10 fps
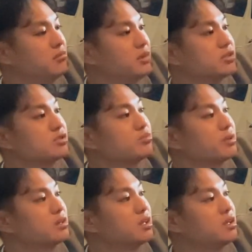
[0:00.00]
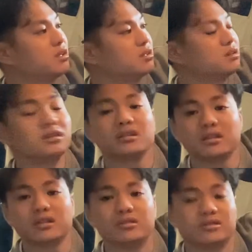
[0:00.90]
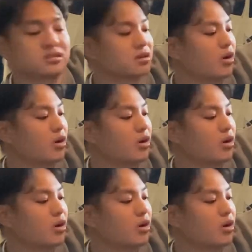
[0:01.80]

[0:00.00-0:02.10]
It's super thin. It was